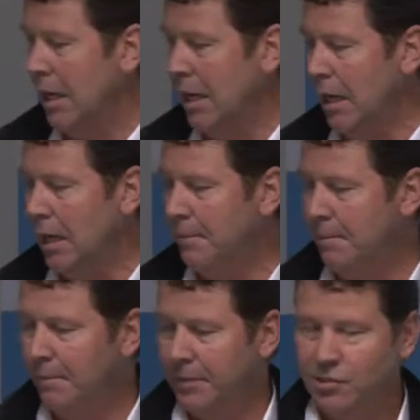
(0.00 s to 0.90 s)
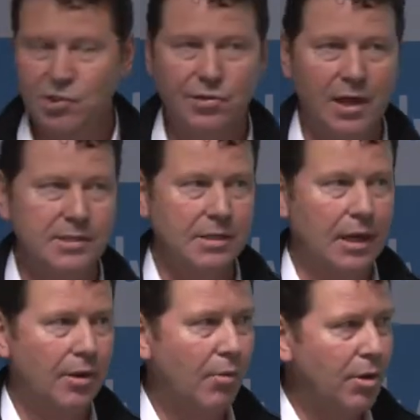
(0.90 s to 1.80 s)
Um, in two thousand
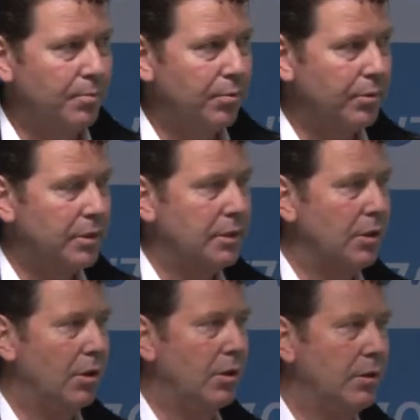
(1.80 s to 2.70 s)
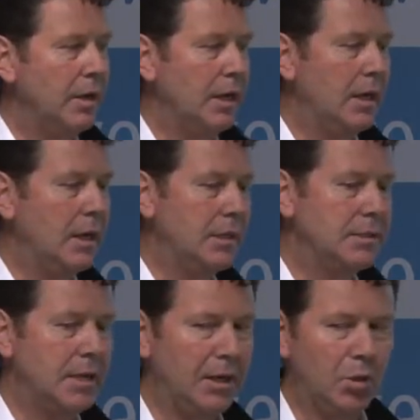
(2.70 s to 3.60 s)
eight, I wrote a book on uh,
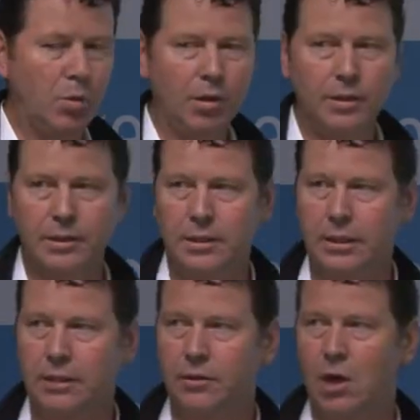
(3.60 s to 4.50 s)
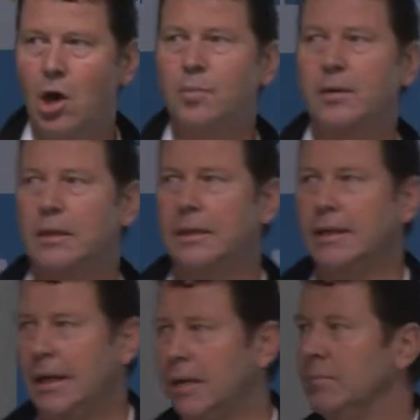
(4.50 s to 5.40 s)
data quality, and the opening
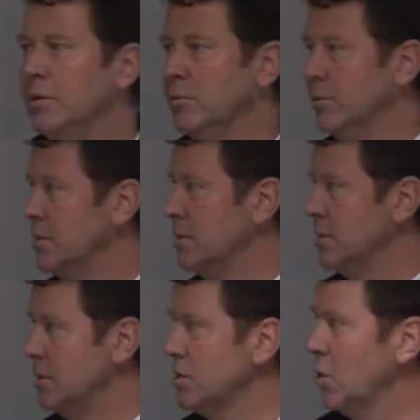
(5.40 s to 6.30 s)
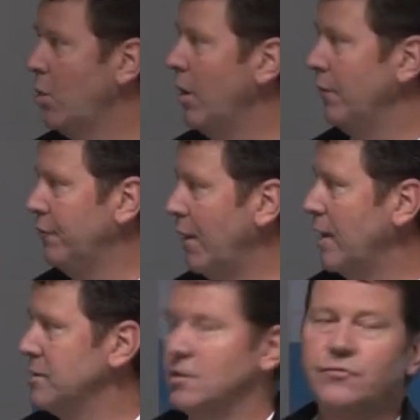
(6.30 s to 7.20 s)
gambit was this quote:
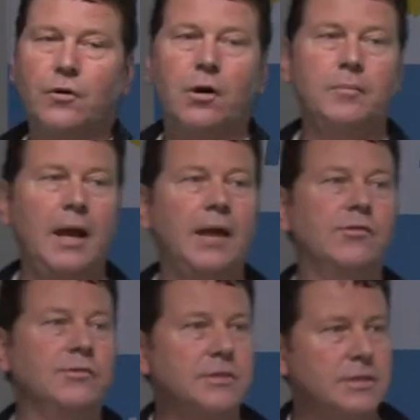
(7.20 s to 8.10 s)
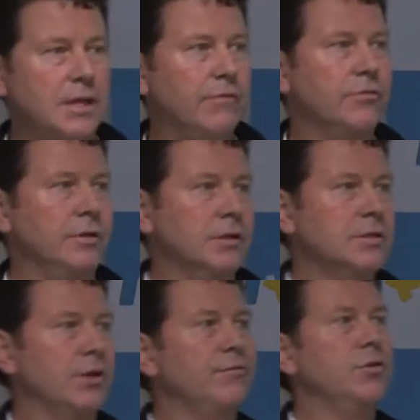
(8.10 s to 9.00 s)
"Fast is fine, but accuracy is everything."
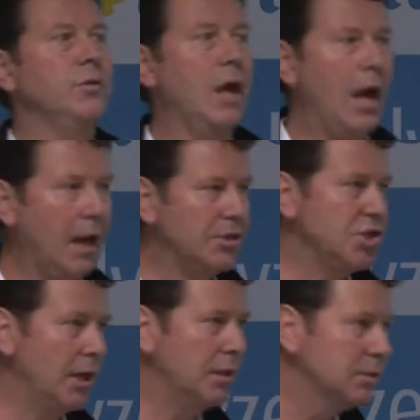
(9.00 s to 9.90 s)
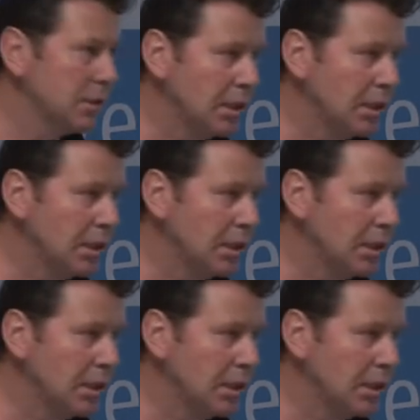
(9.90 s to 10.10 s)
So if you're an archer,